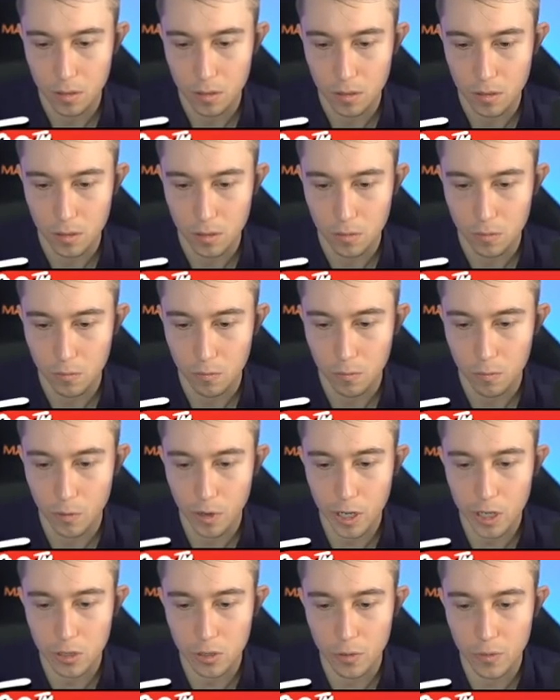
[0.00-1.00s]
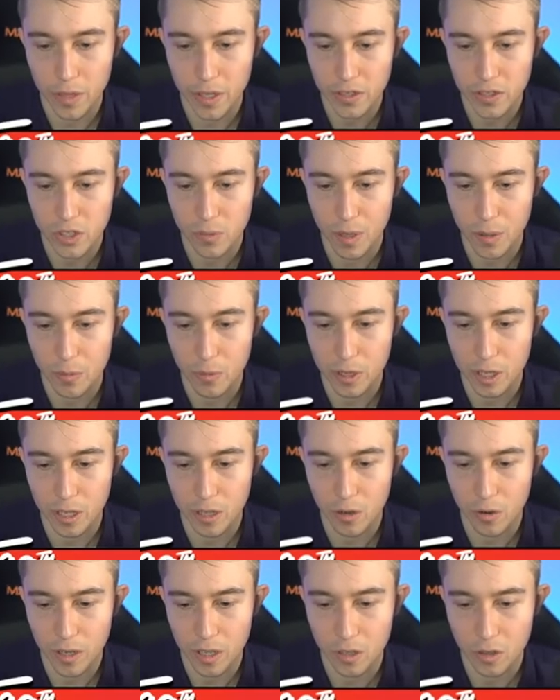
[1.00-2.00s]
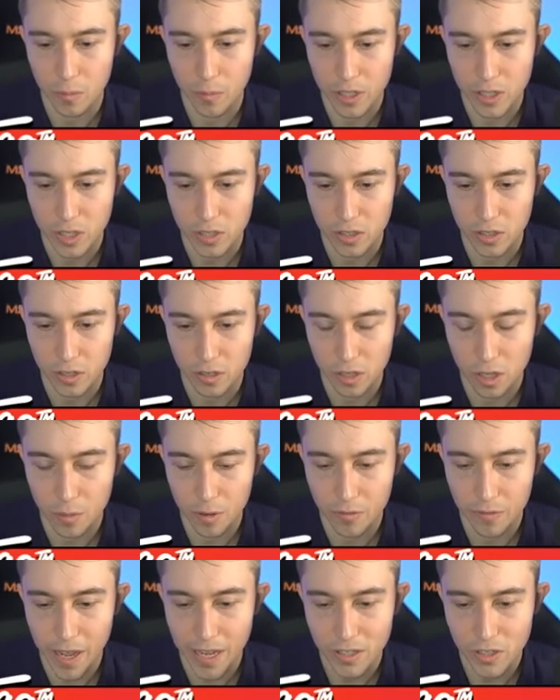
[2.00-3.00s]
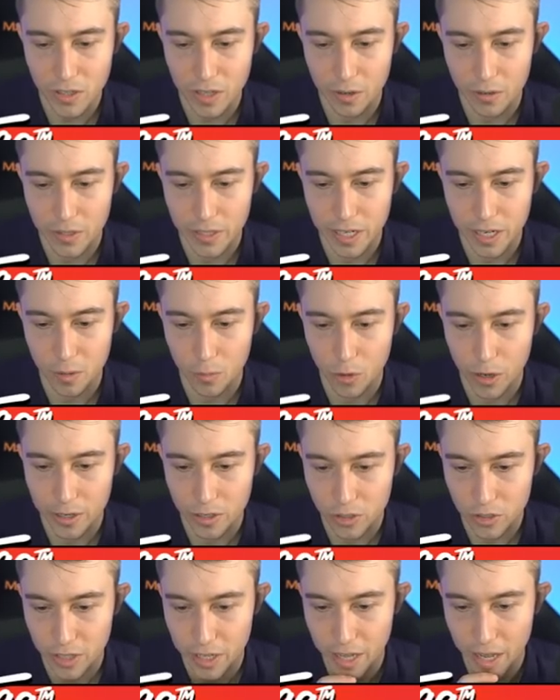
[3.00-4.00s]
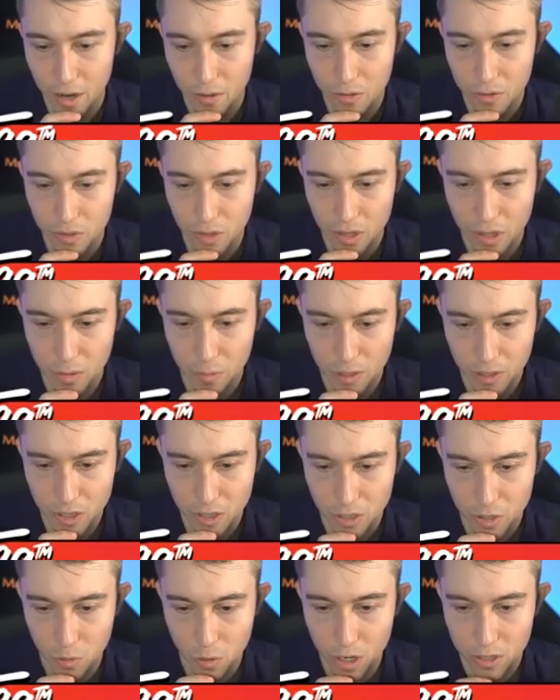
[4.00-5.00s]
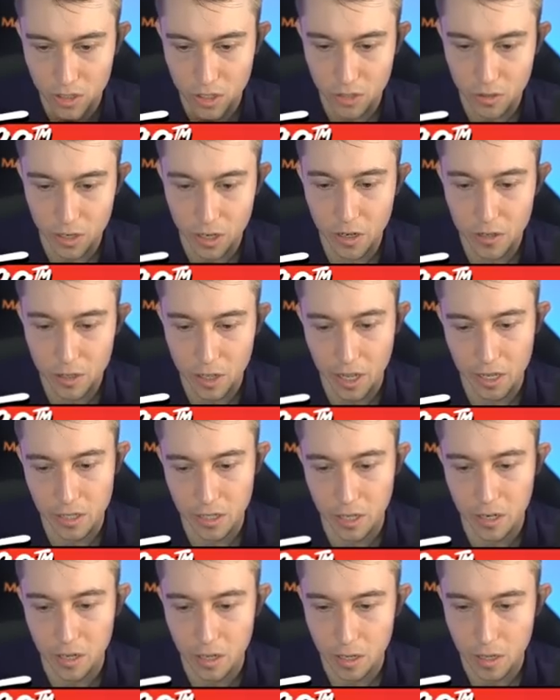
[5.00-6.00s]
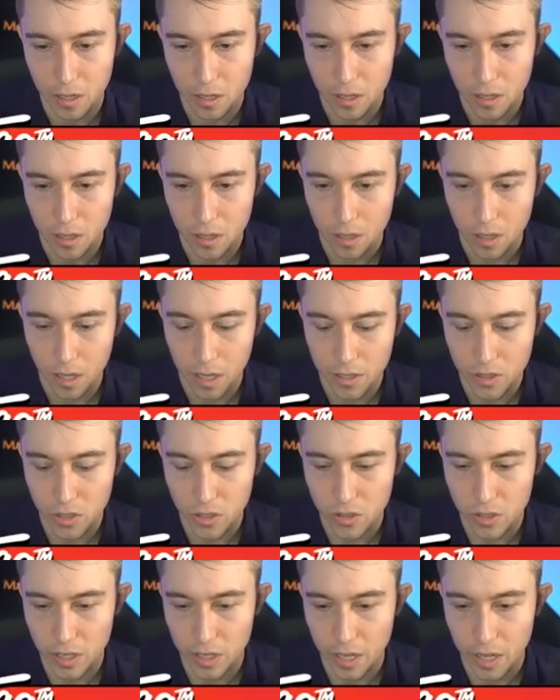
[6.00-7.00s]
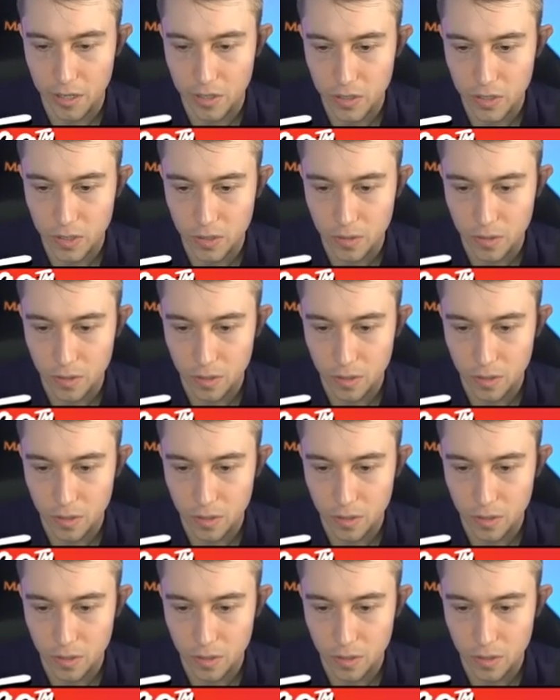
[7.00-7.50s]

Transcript: I want to clone this, so maybe we can go and kill the Musketeer a little bit faster. That was terrible, actually. I don't think the Musketeer walks into it. Okay, it did. Decent, I guess.